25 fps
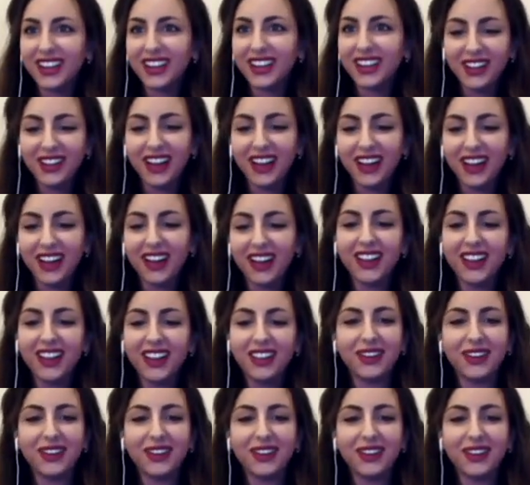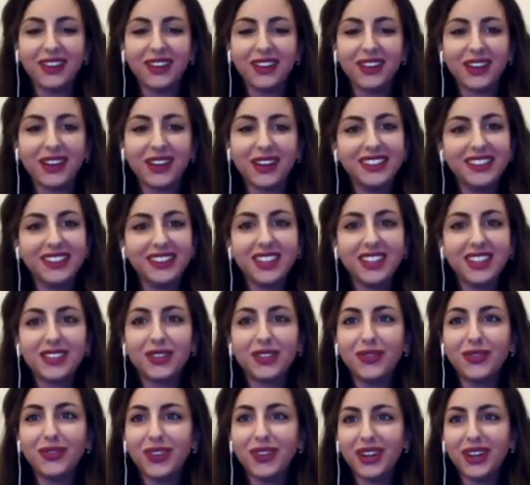I highly recommend it. It's a
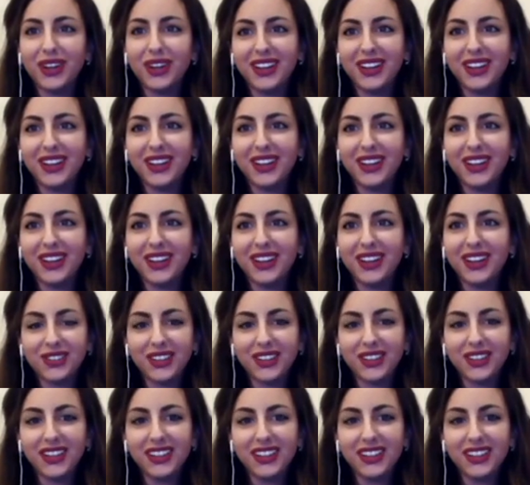very interesting story.